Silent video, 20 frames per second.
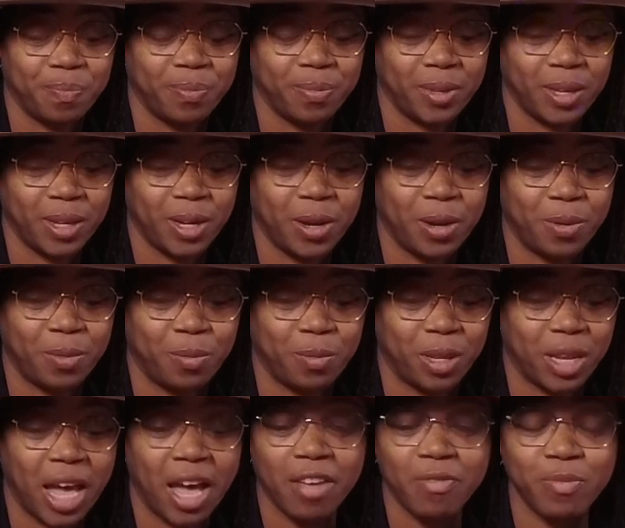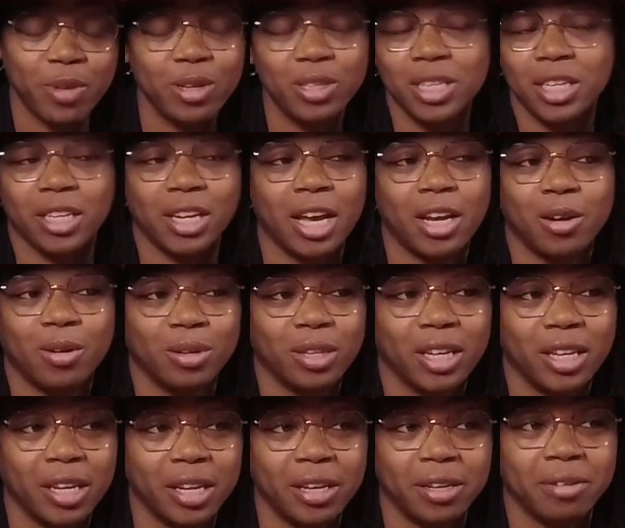live music not
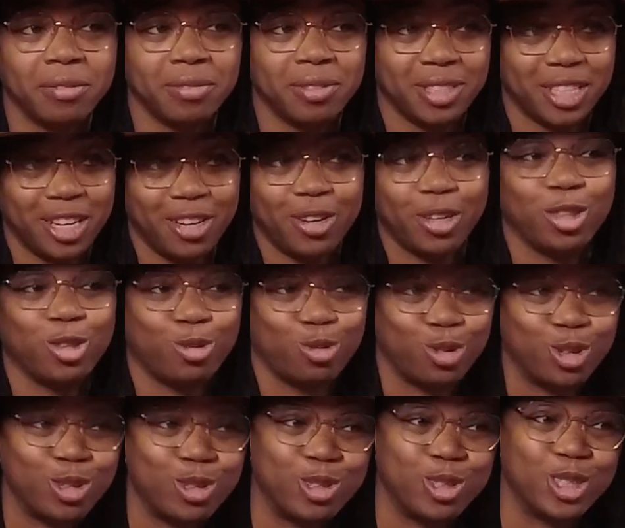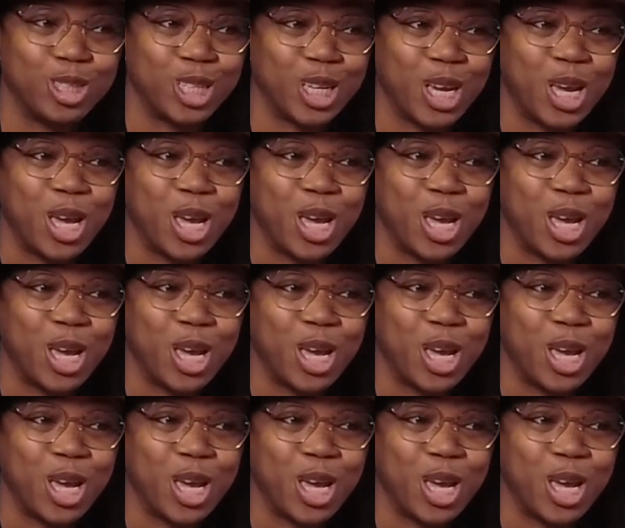only lives here at the Rouge,